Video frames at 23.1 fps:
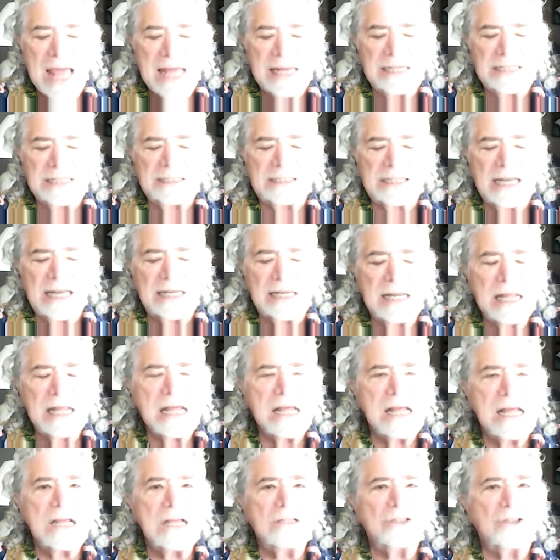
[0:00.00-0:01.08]
And he said,
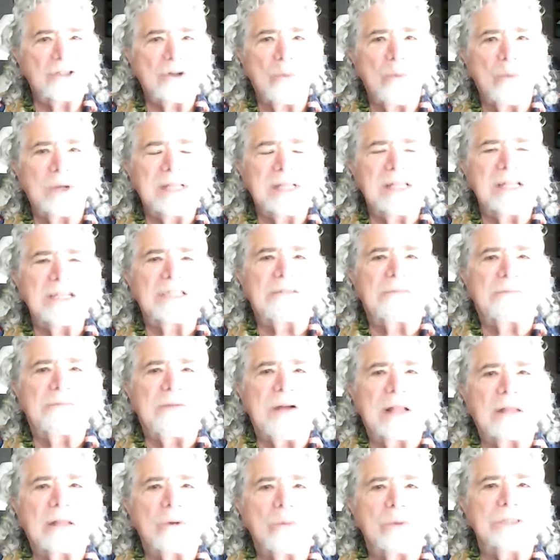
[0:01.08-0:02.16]
so what this
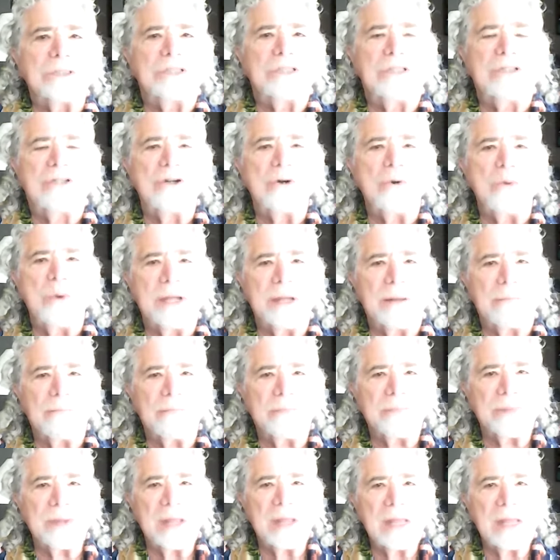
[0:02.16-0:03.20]
fellow was doing,